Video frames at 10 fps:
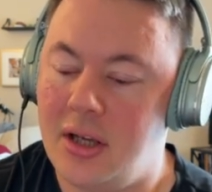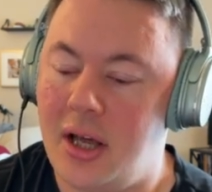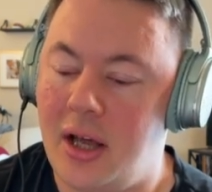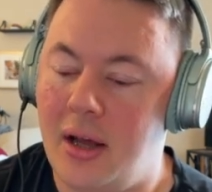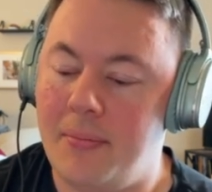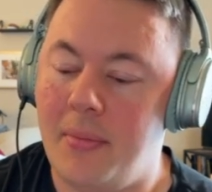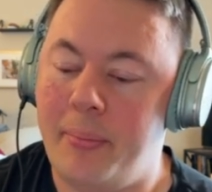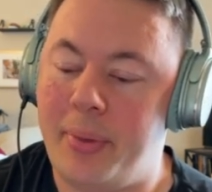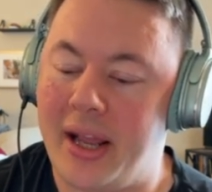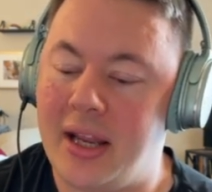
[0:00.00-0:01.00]

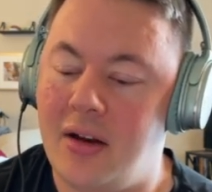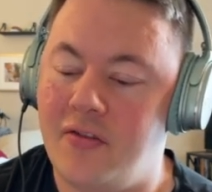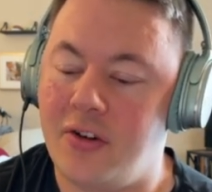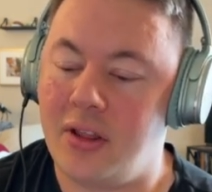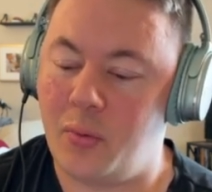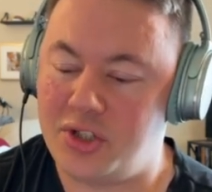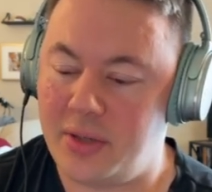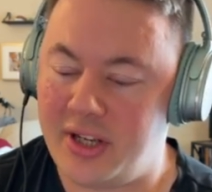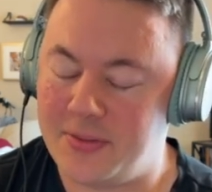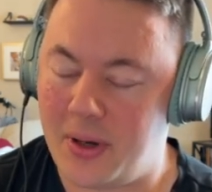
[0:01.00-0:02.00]
but I can infer that what she
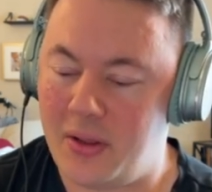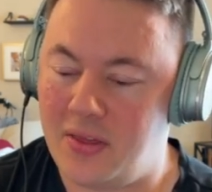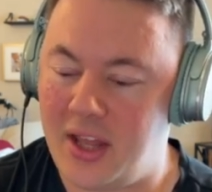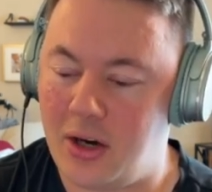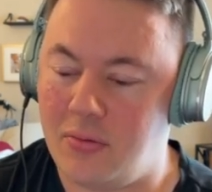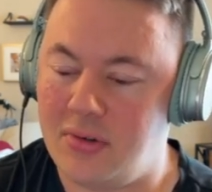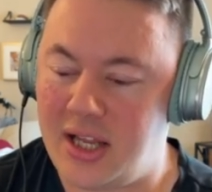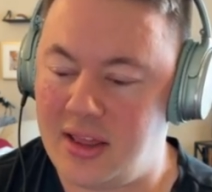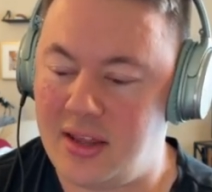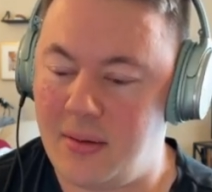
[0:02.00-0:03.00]
means by they don't
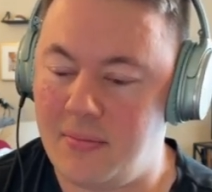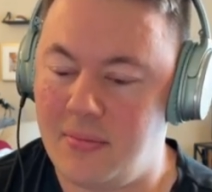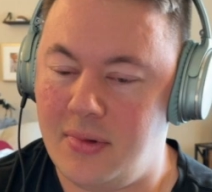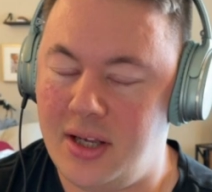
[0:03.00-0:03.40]
need them